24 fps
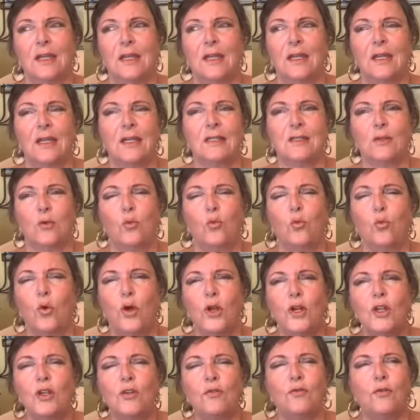a
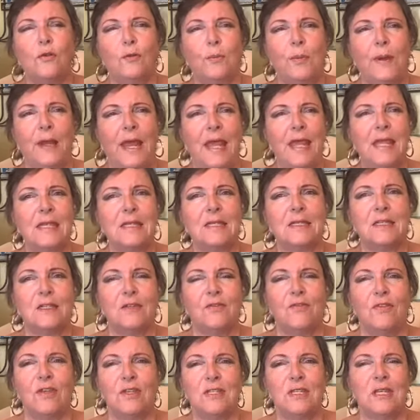wonderful place to
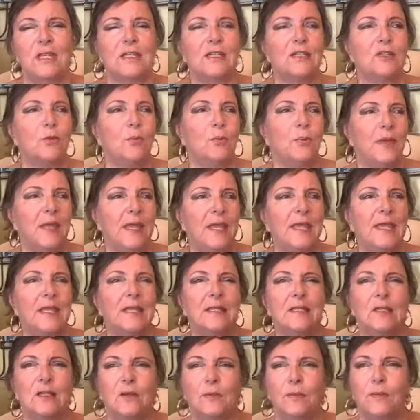visit, to be,
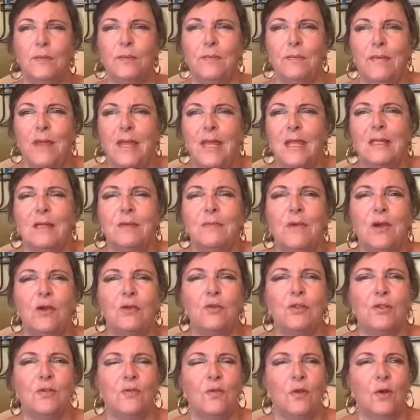to make the most
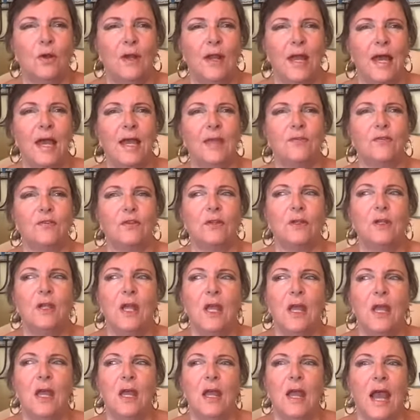of your life. And
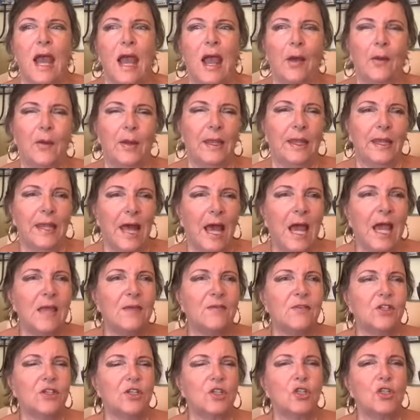our lives
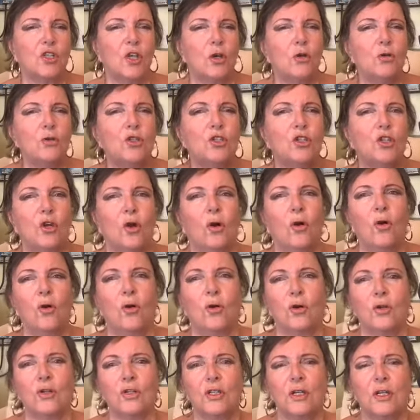are so
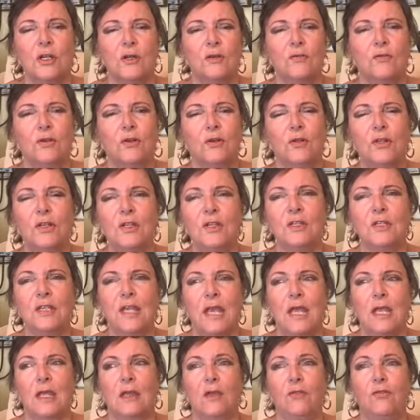short. For goodness
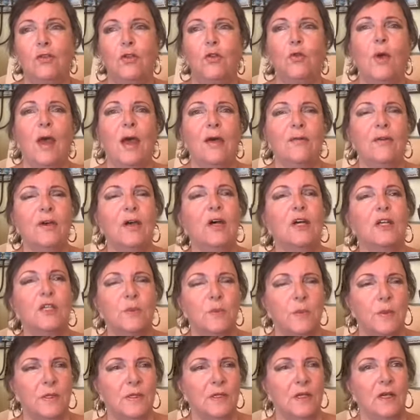sake, if you have a
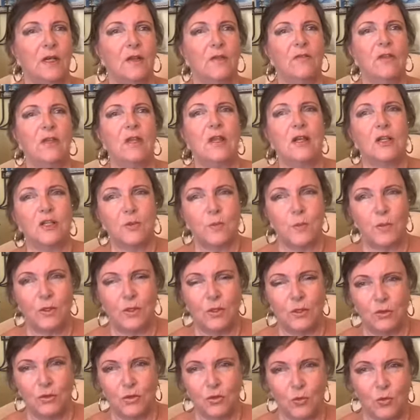husband, a loving husband,
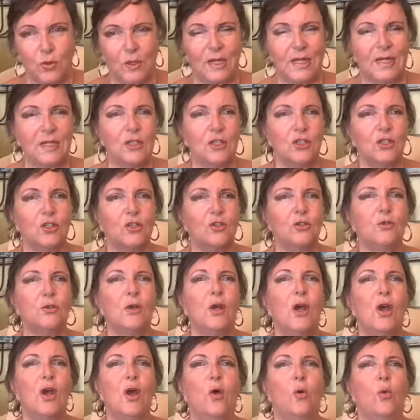who's willing to do
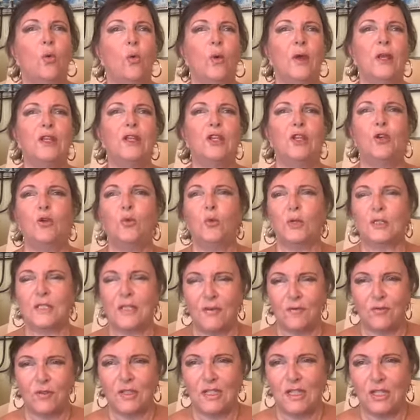with you, whatever
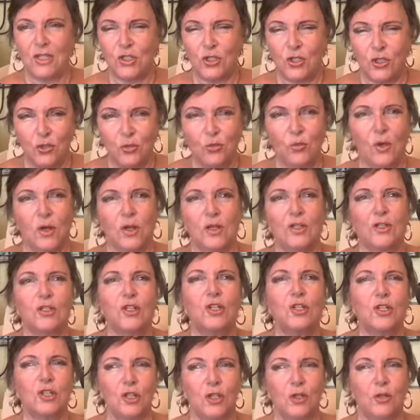it is you want to
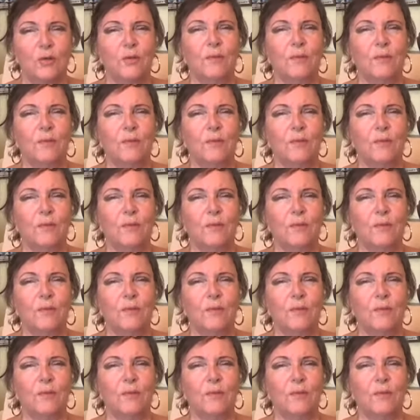do.